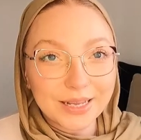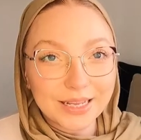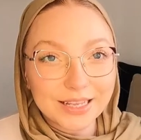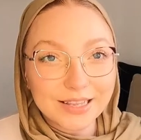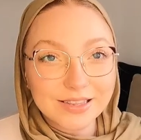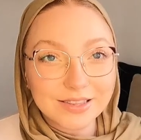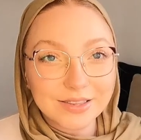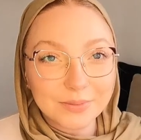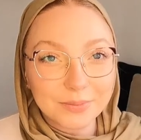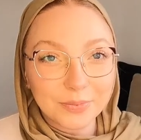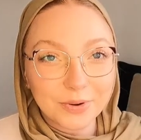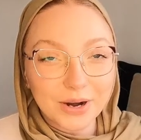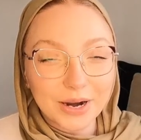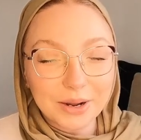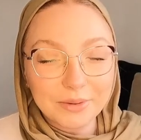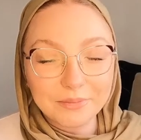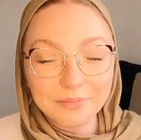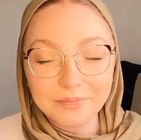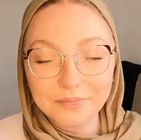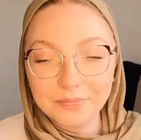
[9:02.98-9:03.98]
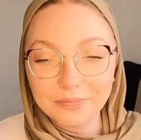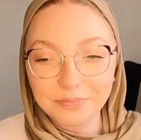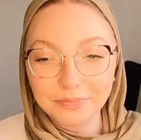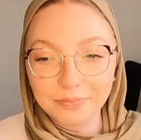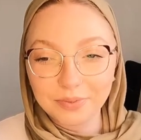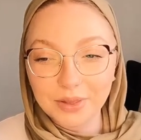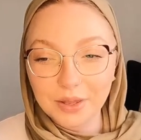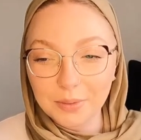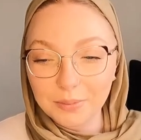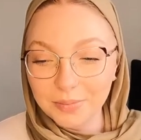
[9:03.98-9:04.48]
it is to pray,
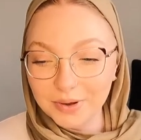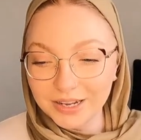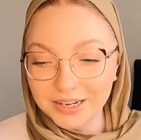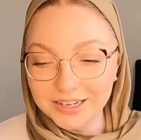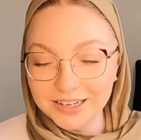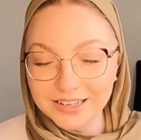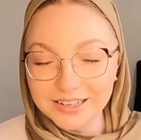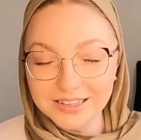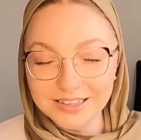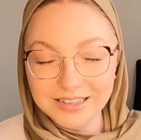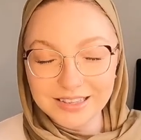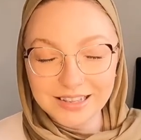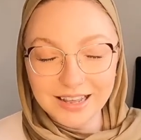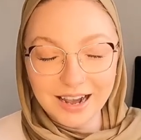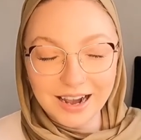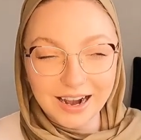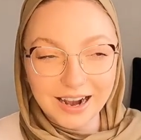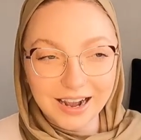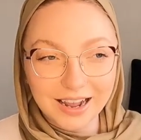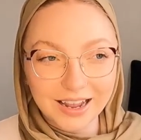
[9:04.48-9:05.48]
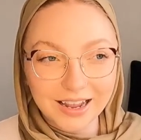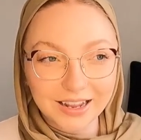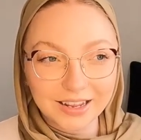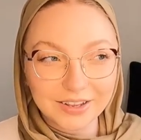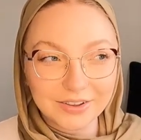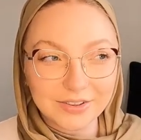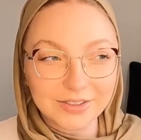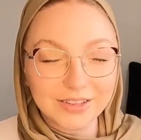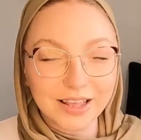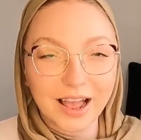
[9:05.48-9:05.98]
because I
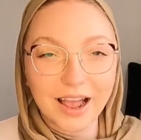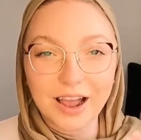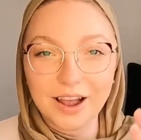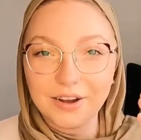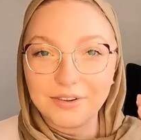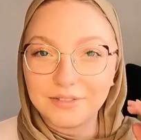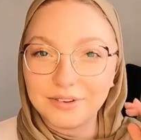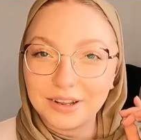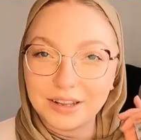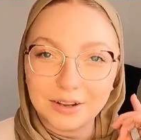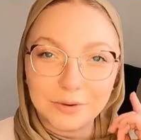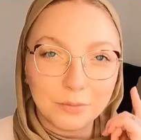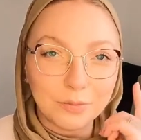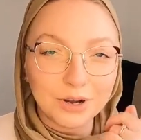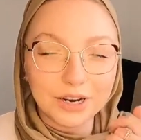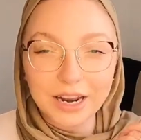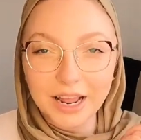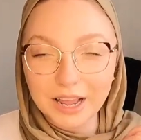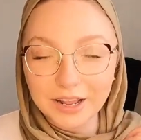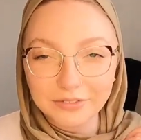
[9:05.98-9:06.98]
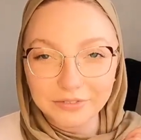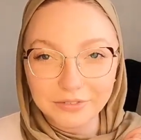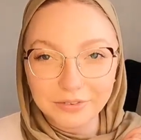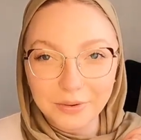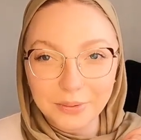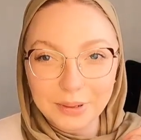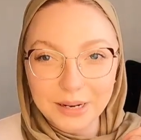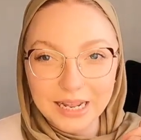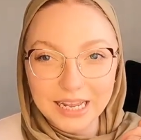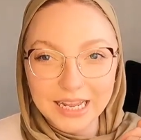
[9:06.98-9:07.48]
used to have like one
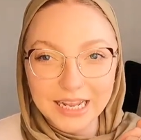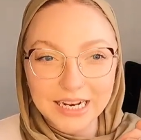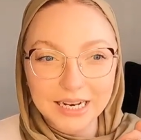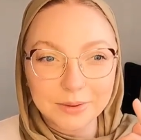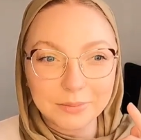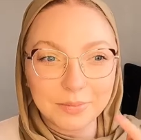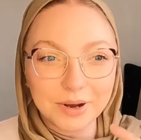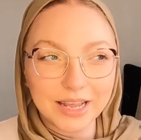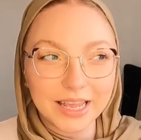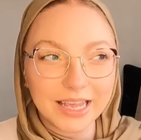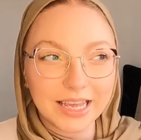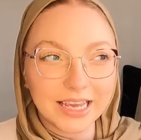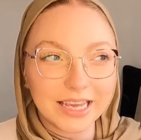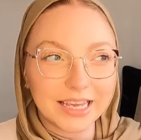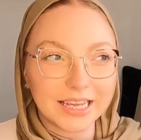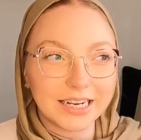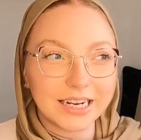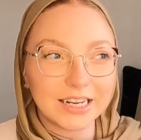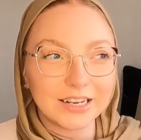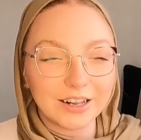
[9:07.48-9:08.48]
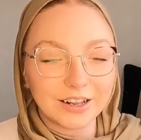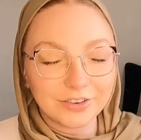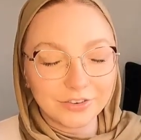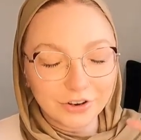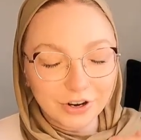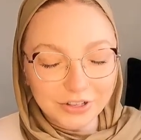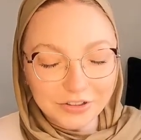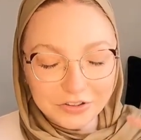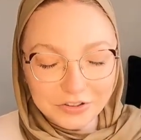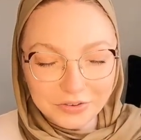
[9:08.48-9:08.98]
headphone in my ear, and then I
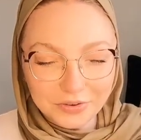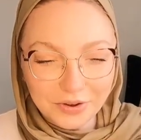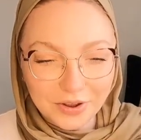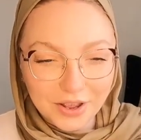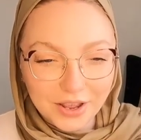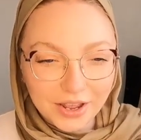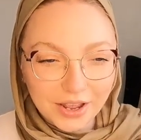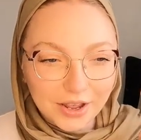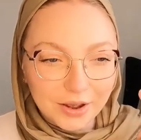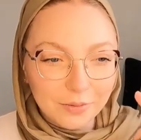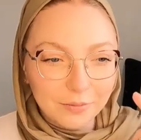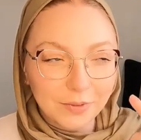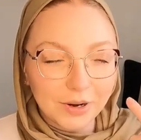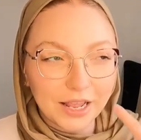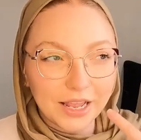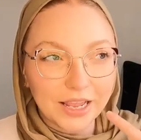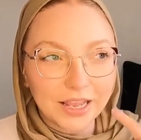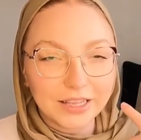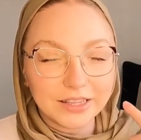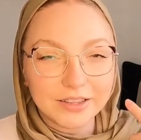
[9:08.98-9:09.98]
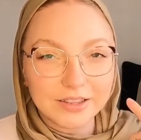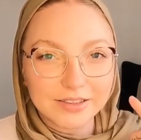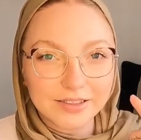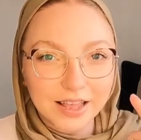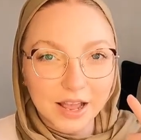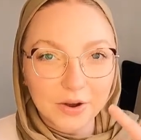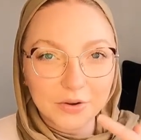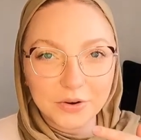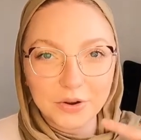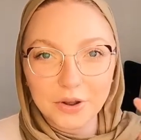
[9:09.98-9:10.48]
tried to play the
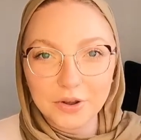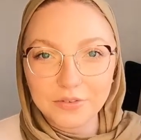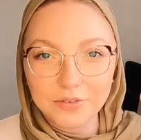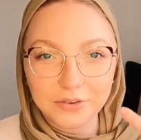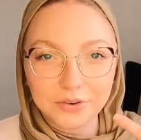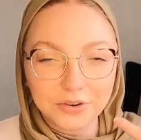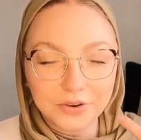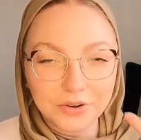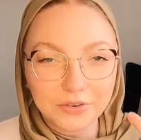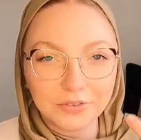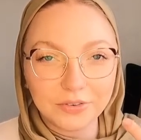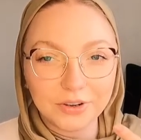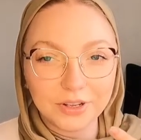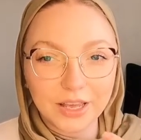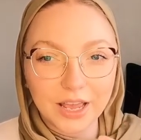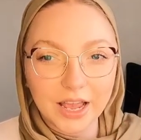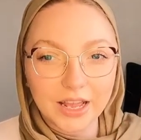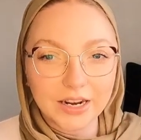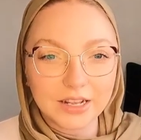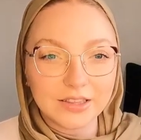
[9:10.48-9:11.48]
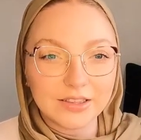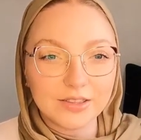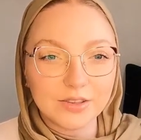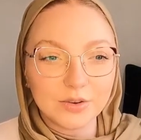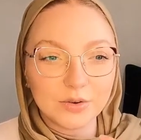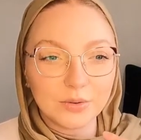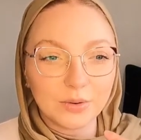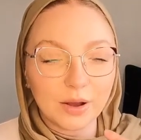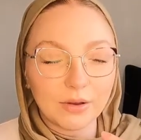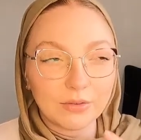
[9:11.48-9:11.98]
sound over and over again
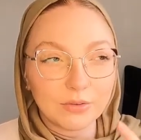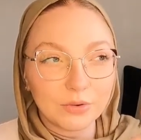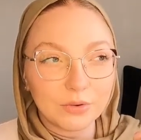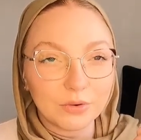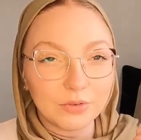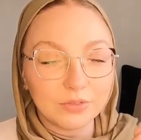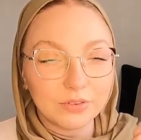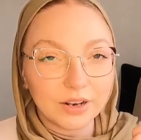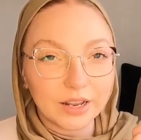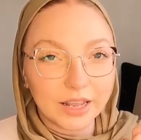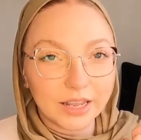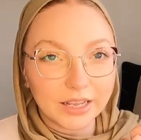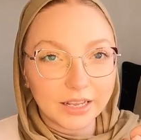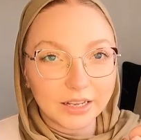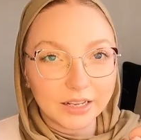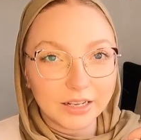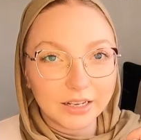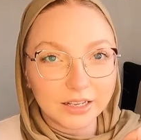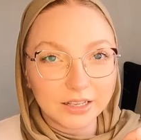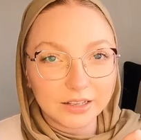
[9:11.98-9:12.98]
until I sort of like,